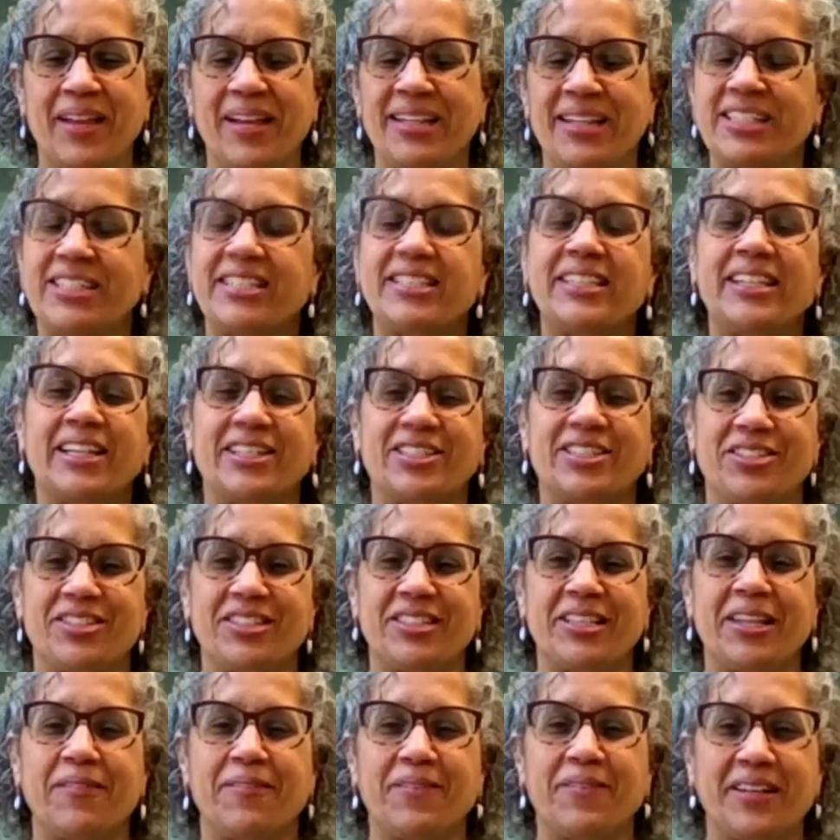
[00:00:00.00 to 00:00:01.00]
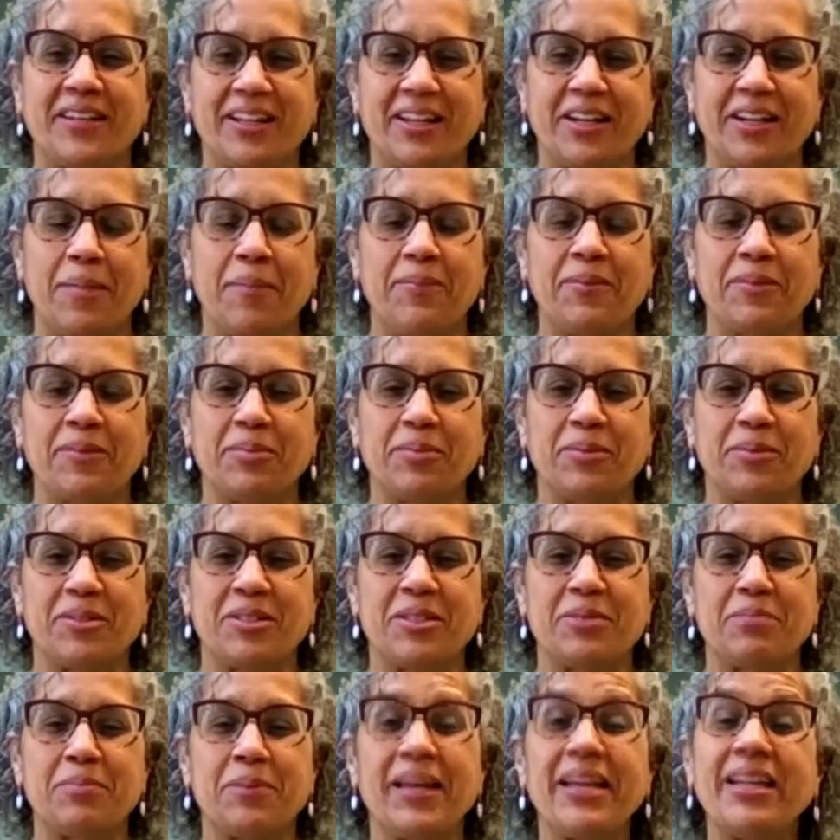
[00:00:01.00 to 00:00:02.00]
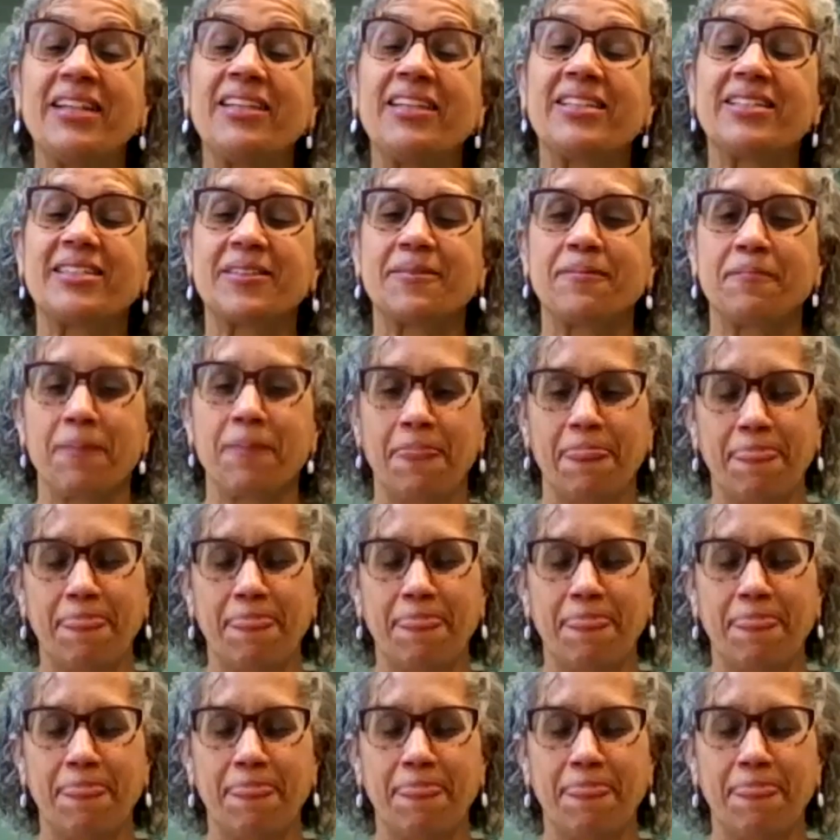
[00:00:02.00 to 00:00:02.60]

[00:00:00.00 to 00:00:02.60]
just get yourself in a comfortable space.